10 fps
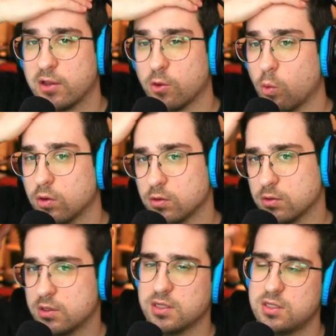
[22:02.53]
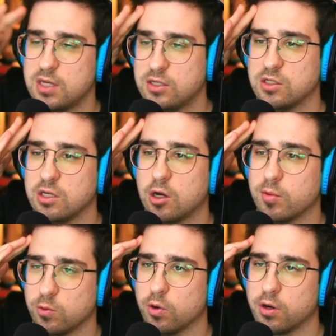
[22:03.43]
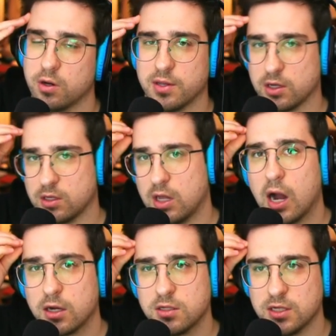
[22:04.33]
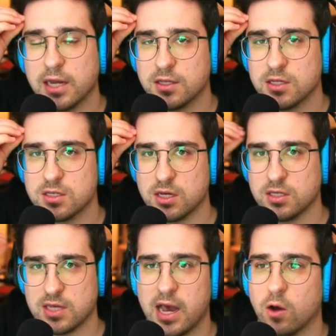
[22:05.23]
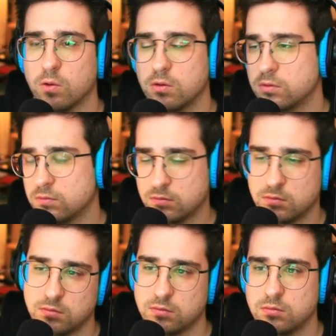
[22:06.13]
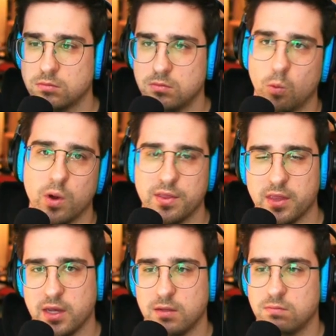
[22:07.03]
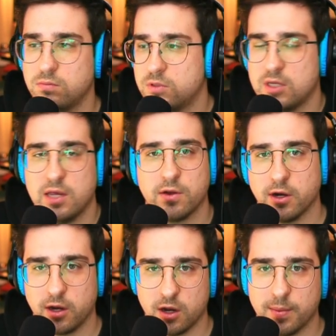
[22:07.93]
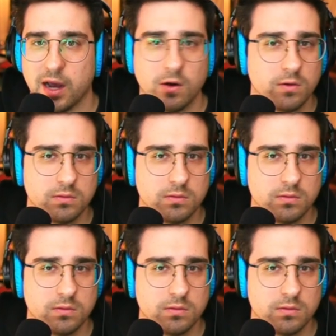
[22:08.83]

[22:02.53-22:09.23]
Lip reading: the world, essentially almost working around the clock to get these things out when they say they're going to come out,